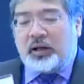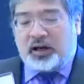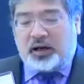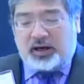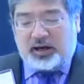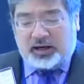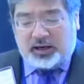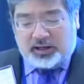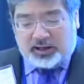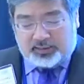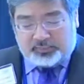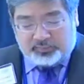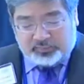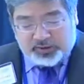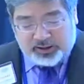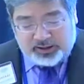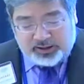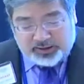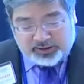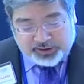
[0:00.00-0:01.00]

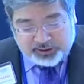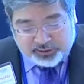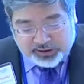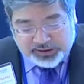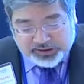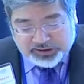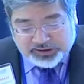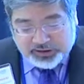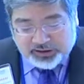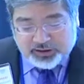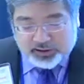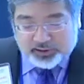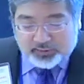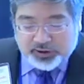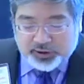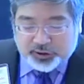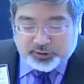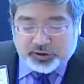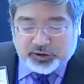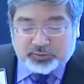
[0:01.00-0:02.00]
There is an
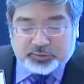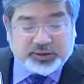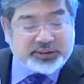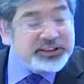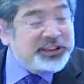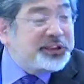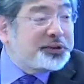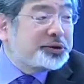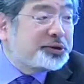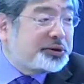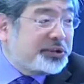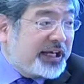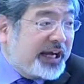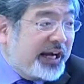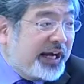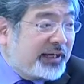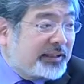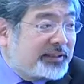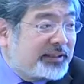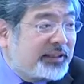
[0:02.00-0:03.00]
Administrative Procedures Act